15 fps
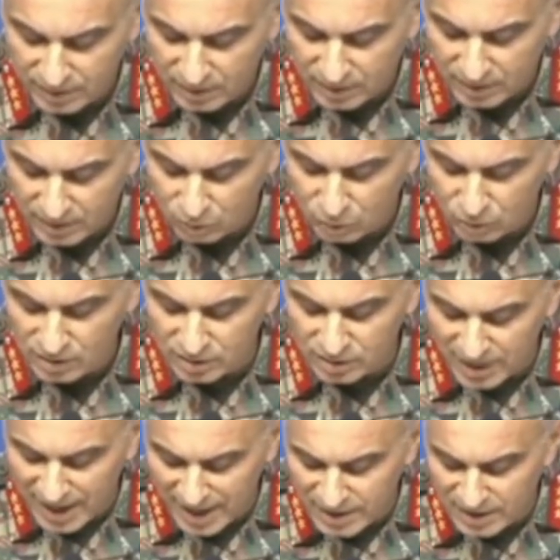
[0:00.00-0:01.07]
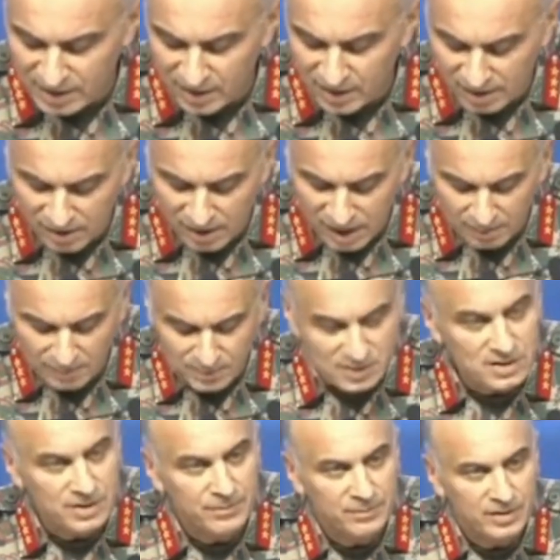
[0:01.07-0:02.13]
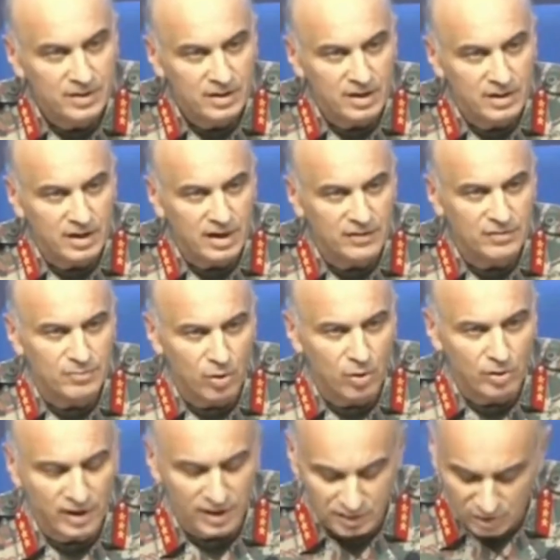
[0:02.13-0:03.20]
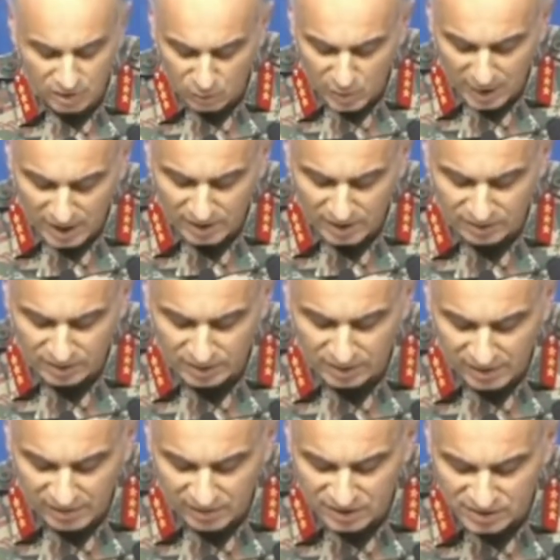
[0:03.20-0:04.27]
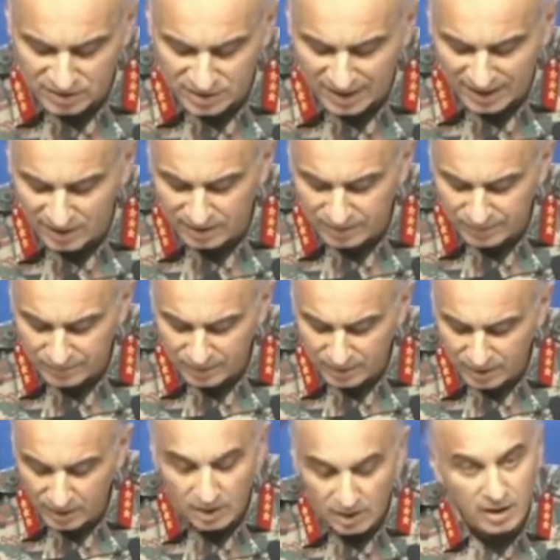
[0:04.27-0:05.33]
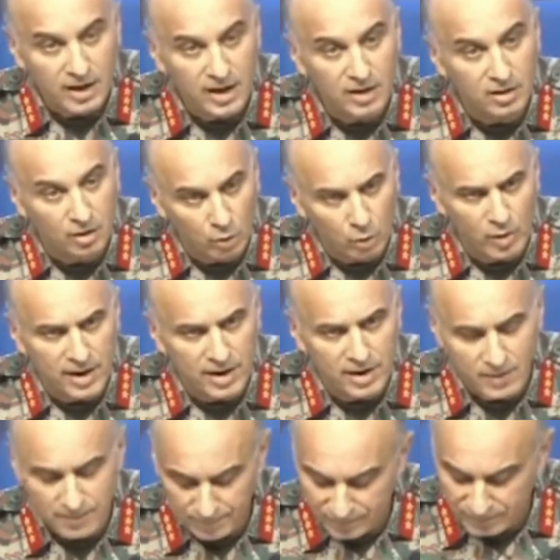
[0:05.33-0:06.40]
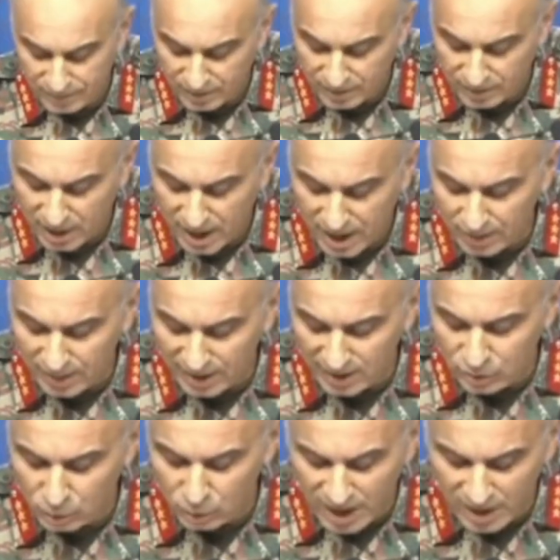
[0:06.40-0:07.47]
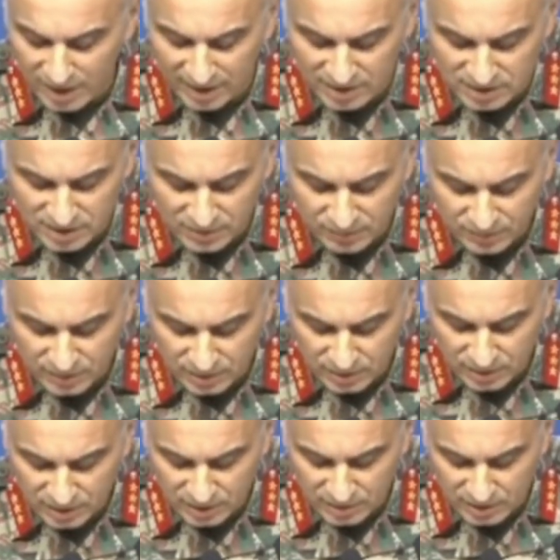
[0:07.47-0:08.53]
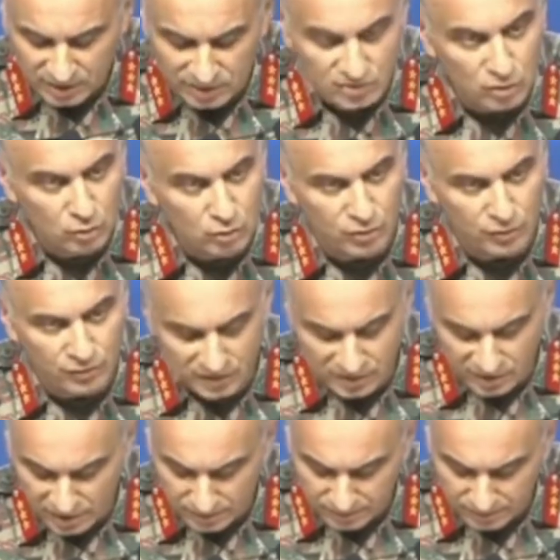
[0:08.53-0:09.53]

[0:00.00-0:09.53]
those 9 terror hubs left more than 100 terrorists killed, including high-value targets such as Yusuf Azhar,